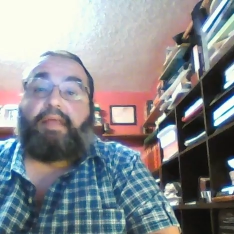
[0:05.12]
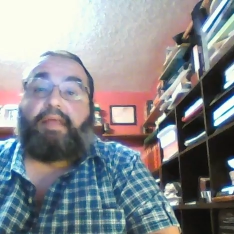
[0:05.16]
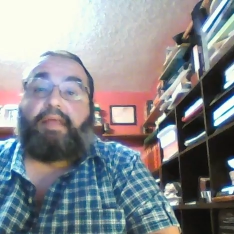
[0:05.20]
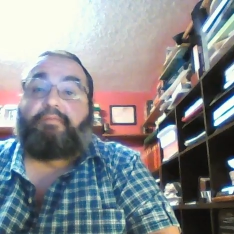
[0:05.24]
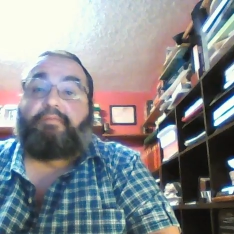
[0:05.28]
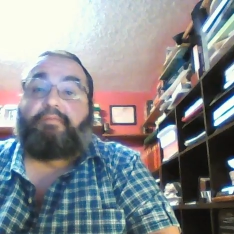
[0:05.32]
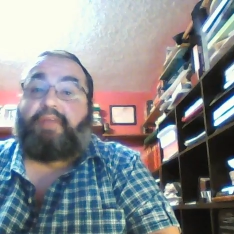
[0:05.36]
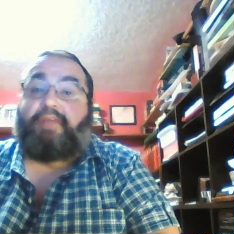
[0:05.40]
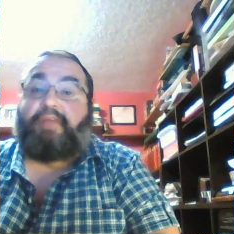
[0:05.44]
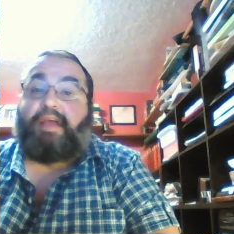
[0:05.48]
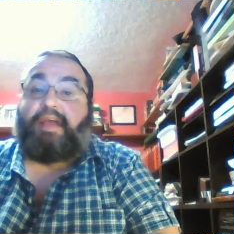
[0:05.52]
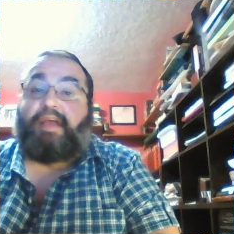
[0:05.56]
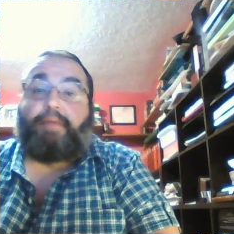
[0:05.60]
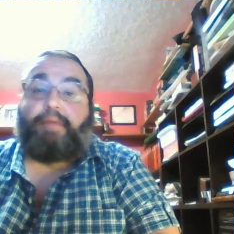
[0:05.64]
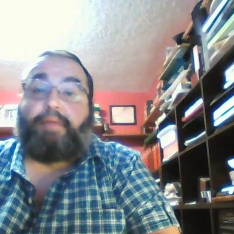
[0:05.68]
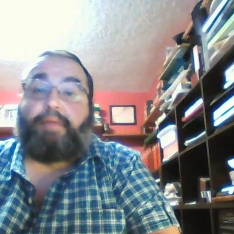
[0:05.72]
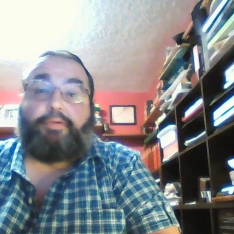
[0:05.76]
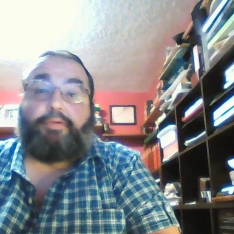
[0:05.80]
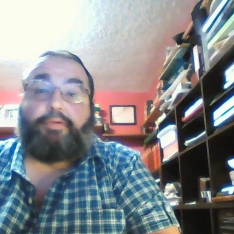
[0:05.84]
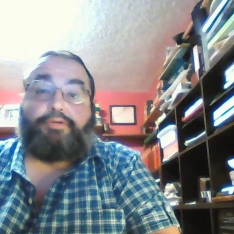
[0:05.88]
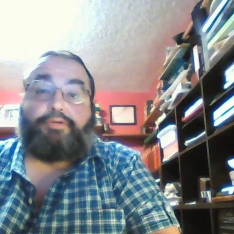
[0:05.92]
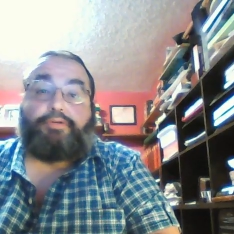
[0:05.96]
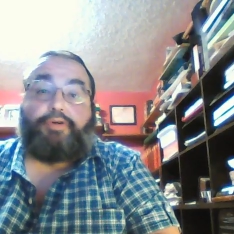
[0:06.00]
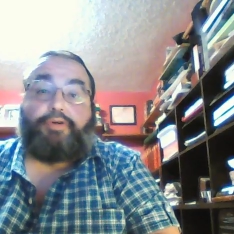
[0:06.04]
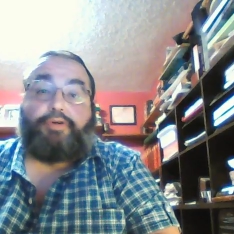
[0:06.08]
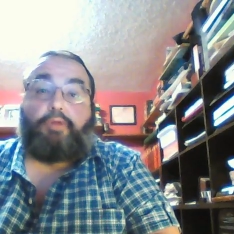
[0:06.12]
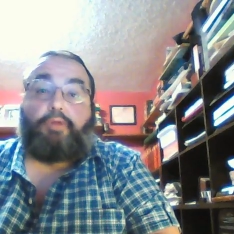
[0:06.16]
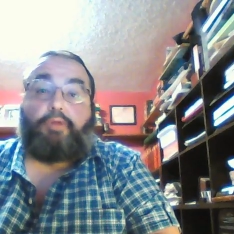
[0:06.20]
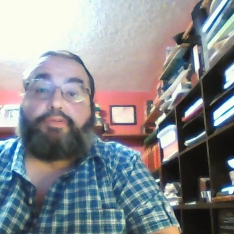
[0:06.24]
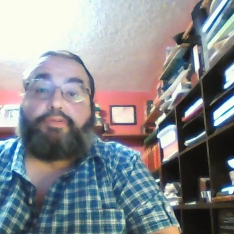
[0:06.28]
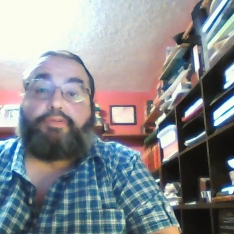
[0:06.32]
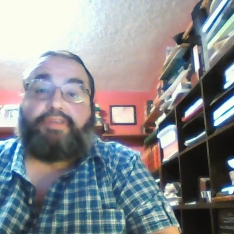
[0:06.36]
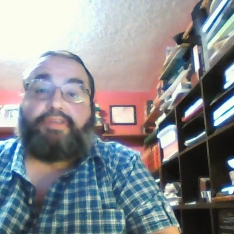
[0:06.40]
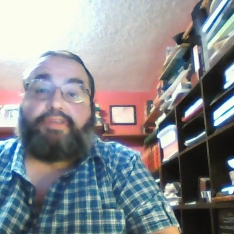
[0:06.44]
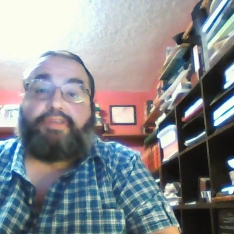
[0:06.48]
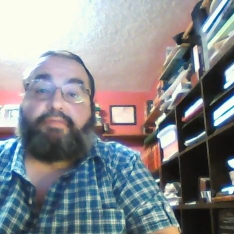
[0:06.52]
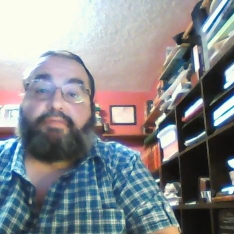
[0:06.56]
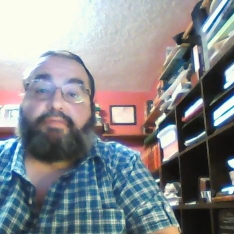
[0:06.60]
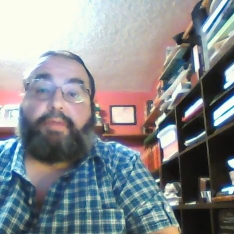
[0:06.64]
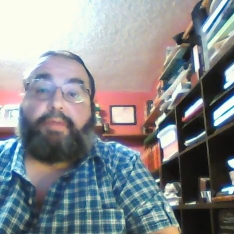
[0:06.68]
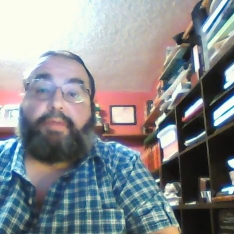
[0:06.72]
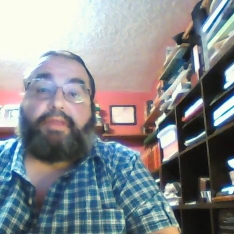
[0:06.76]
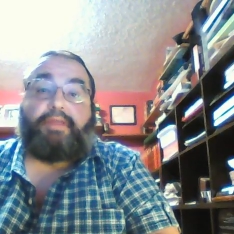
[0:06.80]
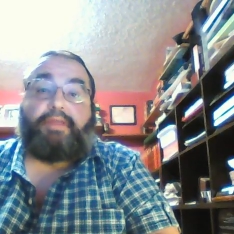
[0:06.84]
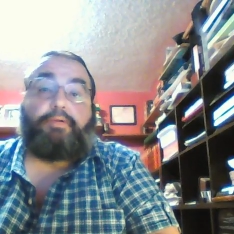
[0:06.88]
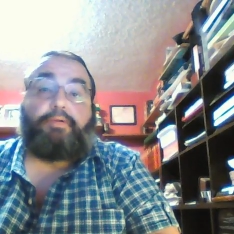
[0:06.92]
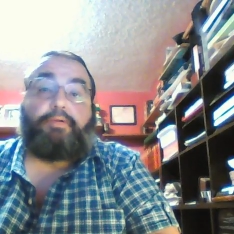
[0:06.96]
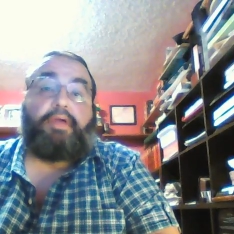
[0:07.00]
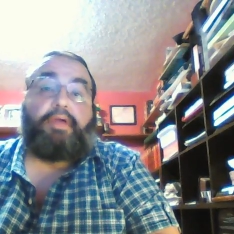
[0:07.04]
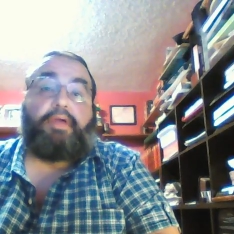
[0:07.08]
I'm very happy to see almost everybody
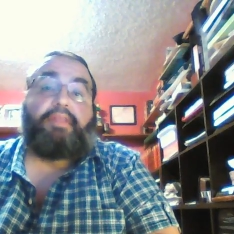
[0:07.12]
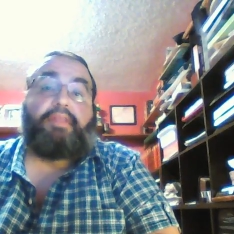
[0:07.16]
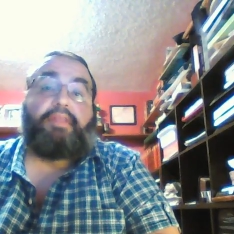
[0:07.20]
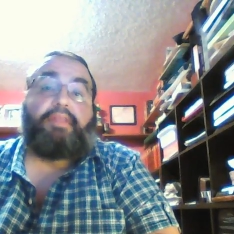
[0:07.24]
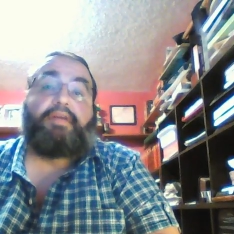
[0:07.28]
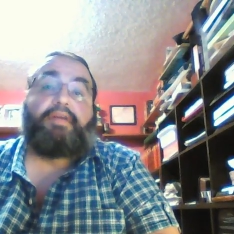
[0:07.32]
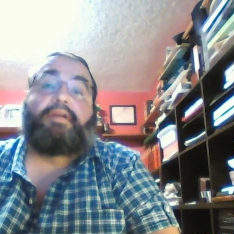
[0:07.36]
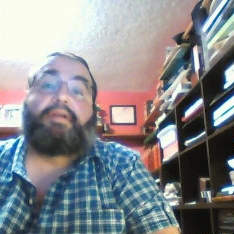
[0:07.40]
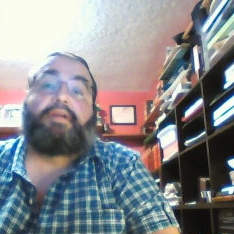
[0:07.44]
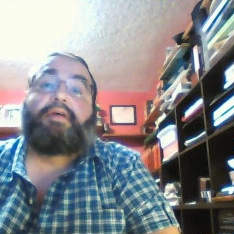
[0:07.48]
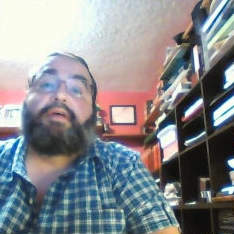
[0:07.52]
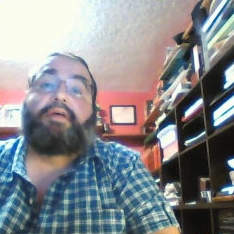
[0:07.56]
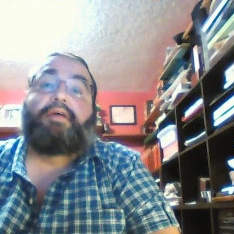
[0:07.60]
together